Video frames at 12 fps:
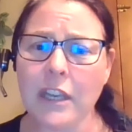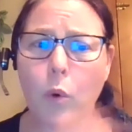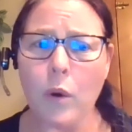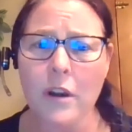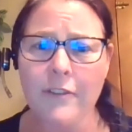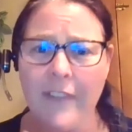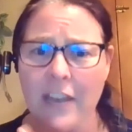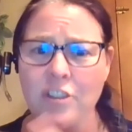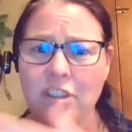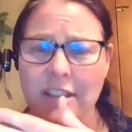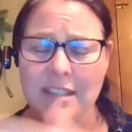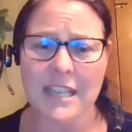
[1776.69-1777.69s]
COR Advantage
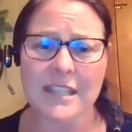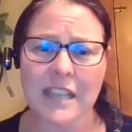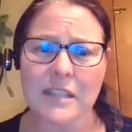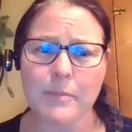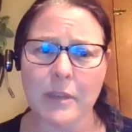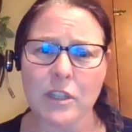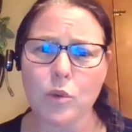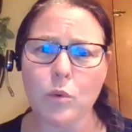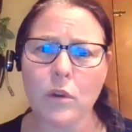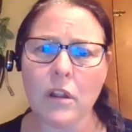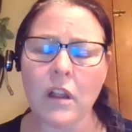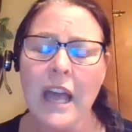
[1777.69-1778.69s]
is the assessment
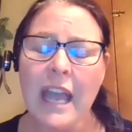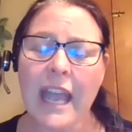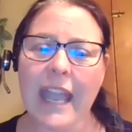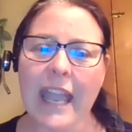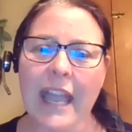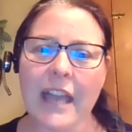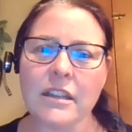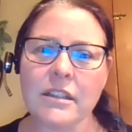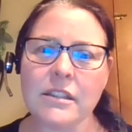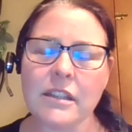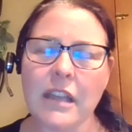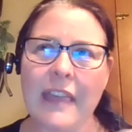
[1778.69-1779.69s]
tool, and
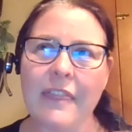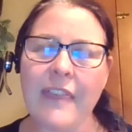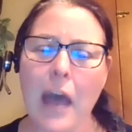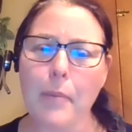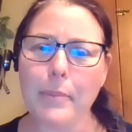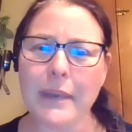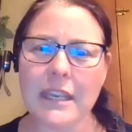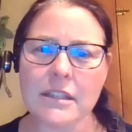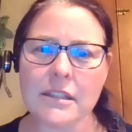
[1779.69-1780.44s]
at that piece,